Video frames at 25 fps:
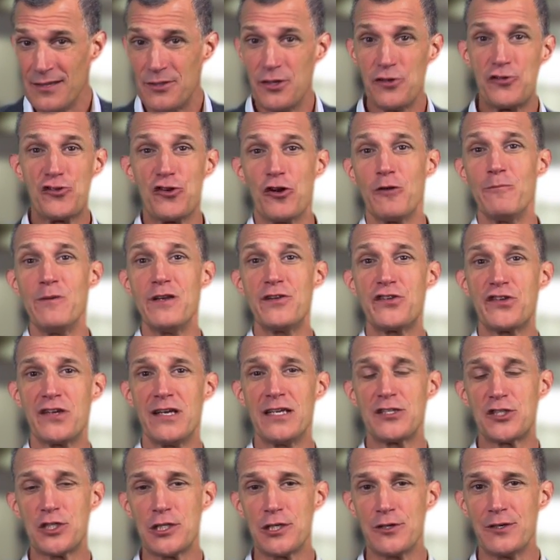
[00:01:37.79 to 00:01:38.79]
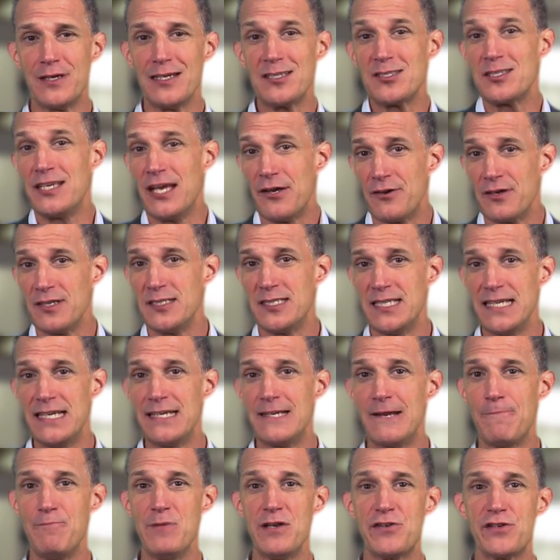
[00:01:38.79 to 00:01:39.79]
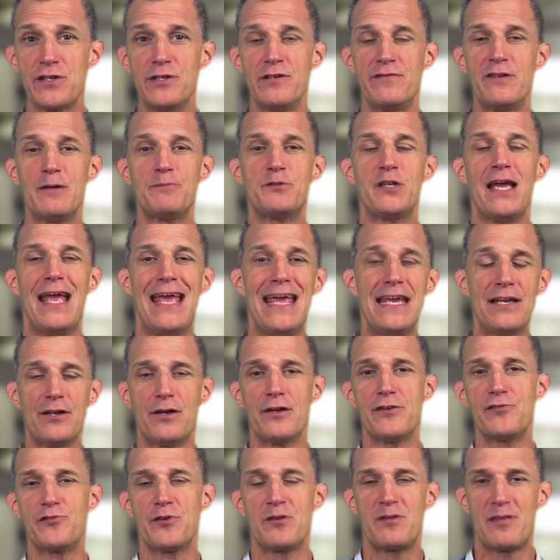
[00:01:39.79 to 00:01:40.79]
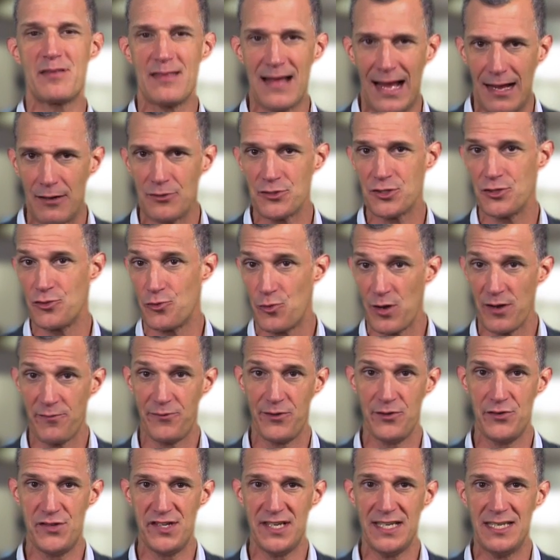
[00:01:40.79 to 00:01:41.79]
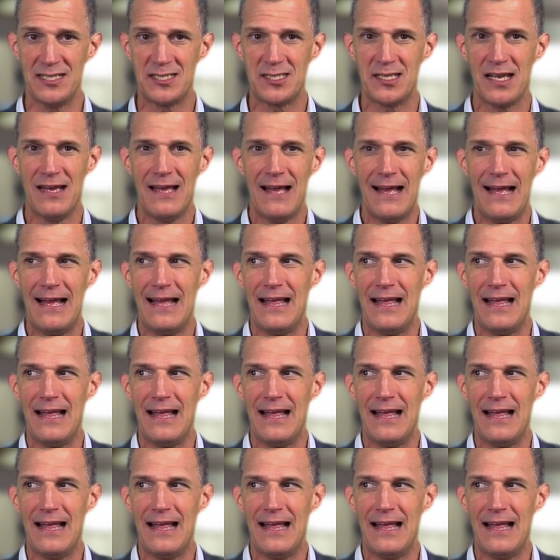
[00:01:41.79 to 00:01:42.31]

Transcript: The German chancellor has guaranteed admission of up to 800,000 refugees.